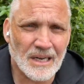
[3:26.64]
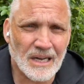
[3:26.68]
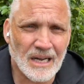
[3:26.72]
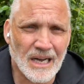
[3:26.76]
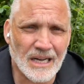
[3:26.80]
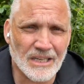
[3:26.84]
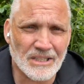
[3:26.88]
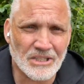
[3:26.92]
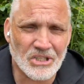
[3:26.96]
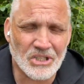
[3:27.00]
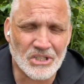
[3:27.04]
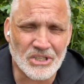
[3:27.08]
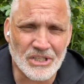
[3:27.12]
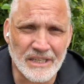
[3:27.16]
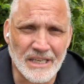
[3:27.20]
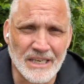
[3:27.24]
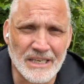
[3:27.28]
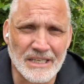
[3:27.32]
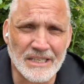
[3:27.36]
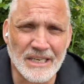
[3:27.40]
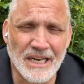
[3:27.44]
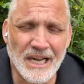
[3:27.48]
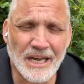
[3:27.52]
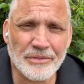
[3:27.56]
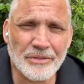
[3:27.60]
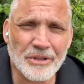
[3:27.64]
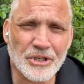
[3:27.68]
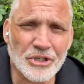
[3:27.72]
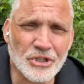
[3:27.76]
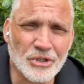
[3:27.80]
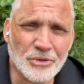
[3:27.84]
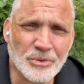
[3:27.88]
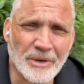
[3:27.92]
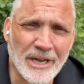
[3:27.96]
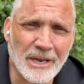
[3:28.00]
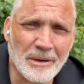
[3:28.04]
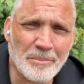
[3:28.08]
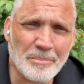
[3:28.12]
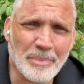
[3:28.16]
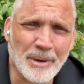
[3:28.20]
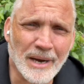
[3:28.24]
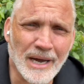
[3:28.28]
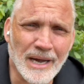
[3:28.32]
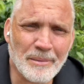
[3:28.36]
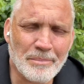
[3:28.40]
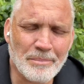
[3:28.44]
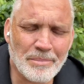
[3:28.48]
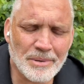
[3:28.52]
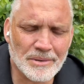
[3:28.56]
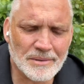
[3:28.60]
and slid down the drain
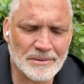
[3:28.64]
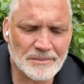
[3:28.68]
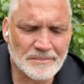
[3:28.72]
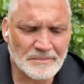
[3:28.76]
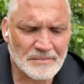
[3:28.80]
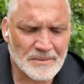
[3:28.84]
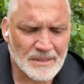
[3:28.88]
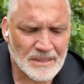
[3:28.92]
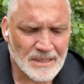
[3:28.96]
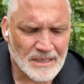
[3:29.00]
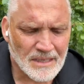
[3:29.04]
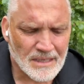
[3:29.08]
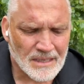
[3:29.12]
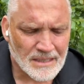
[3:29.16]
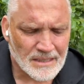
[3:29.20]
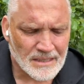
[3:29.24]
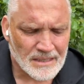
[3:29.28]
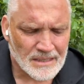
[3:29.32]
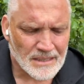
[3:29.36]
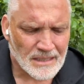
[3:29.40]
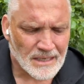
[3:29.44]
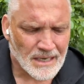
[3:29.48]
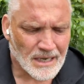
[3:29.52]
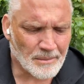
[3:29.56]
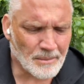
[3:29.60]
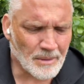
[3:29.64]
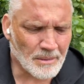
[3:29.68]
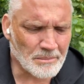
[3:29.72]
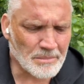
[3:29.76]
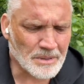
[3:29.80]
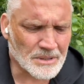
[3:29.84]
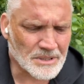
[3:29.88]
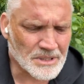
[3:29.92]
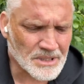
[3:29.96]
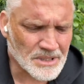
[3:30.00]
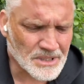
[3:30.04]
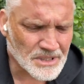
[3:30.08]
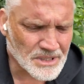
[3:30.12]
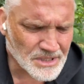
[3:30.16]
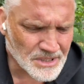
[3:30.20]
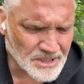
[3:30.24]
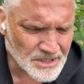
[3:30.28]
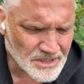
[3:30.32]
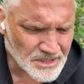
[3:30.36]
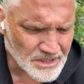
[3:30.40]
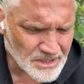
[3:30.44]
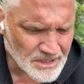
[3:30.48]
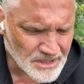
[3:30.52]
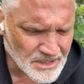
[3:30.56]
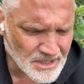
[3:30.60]
pipe. I remember
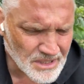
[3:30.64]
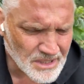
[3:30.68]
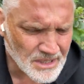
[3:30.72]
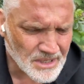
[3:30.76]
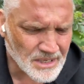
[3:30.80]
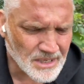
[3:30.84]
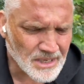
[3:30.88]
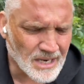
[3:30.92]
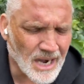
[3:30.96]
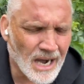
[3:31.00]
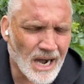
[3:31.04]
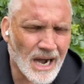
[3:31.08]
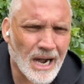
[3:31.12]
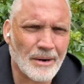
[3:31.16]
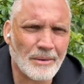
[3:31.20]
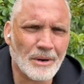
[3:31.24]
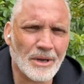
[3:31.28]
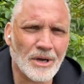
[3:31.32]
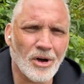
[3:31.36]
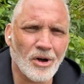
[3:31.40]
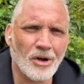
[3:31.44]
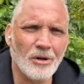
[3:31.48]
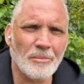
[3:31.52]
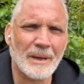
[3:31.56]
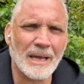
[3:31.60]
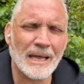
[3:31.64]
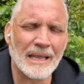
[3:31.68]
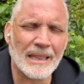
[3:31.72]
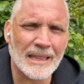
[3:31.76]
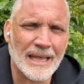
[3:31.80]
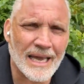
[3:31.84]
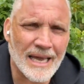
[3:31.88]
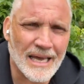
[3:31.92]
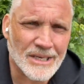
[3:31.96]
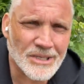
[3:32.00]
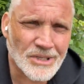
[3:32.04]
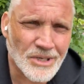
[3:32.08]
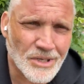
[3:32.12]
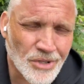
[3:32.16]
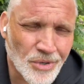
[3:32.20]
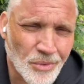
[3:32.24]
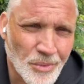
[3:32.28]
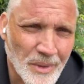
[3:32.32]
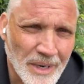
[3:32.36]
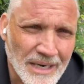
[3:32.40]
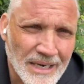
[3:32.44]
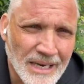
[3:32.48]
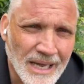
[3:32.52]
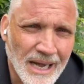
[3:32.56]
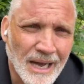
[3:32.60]
scarring all my legs on the
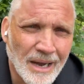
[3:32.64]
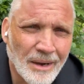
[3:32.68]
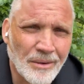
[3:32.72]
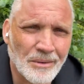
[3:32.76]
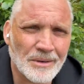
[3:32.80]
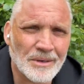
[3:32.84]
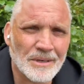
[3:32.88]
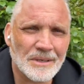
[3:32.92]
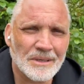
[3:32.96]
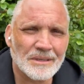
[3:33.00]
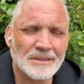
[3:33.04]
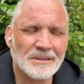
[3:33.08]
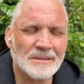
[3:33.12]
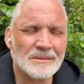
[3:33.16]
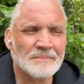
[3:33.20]
way down.